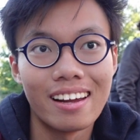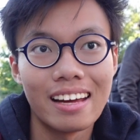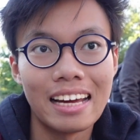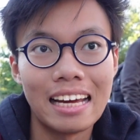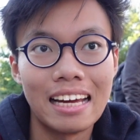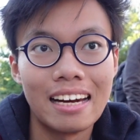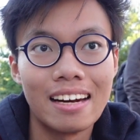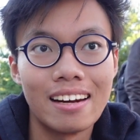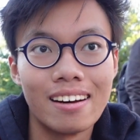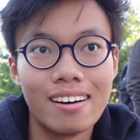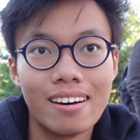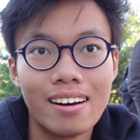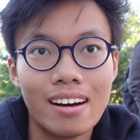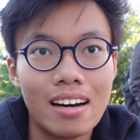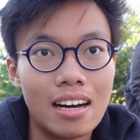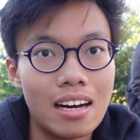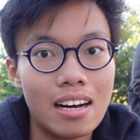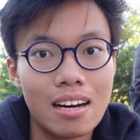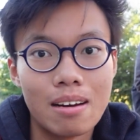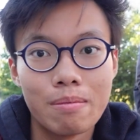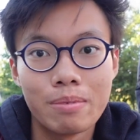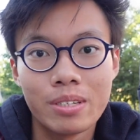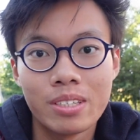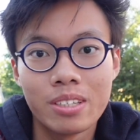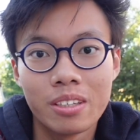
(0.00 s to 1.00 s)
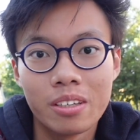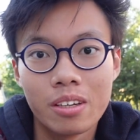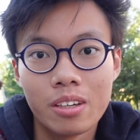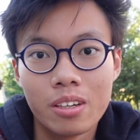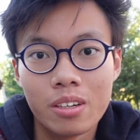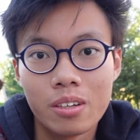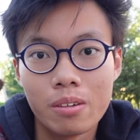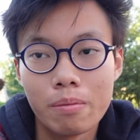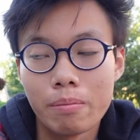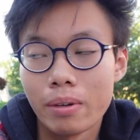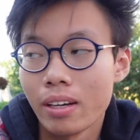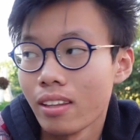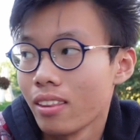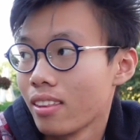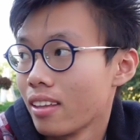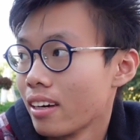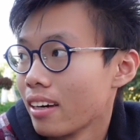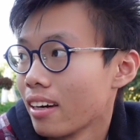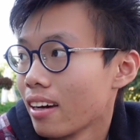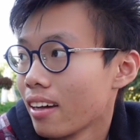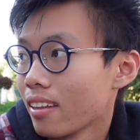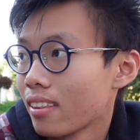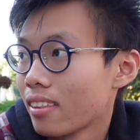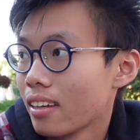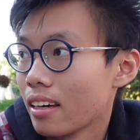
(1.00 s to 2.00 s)
and uh, I'm just gonna do my
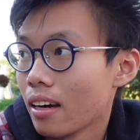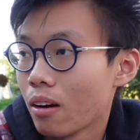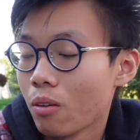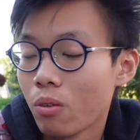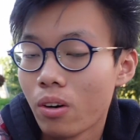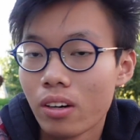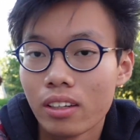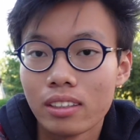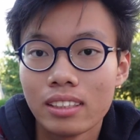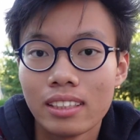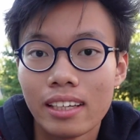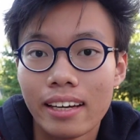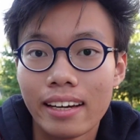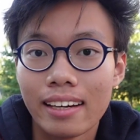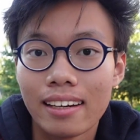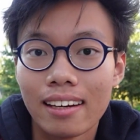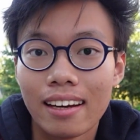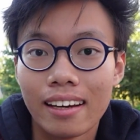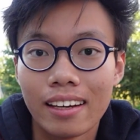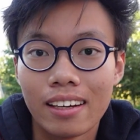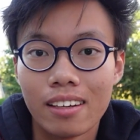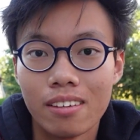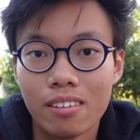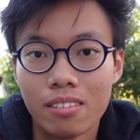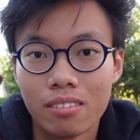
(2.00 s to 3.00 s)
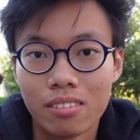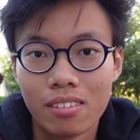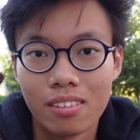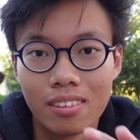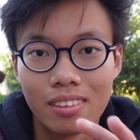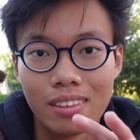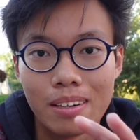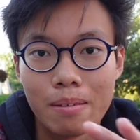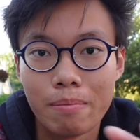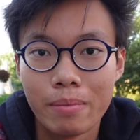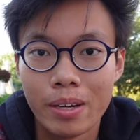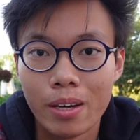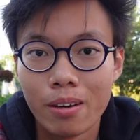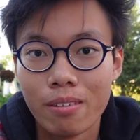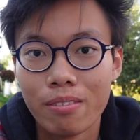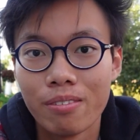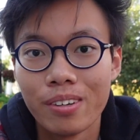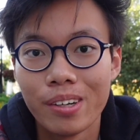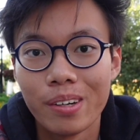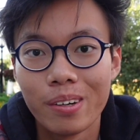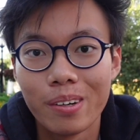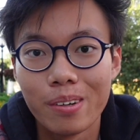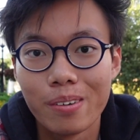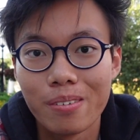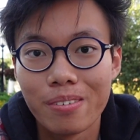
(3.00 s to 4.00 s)
thing. I think I want to take like a thumbnail
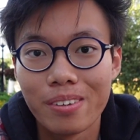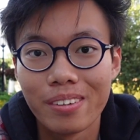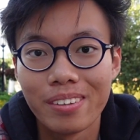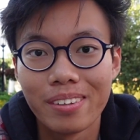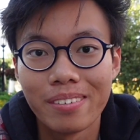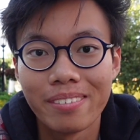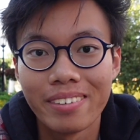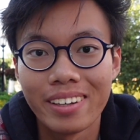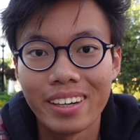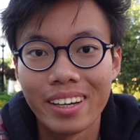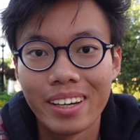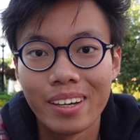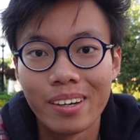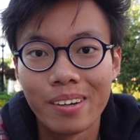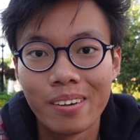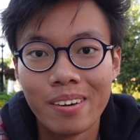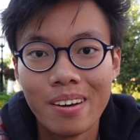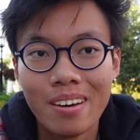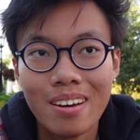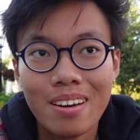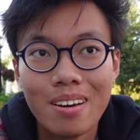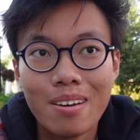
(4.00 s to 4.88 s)
photo for the video.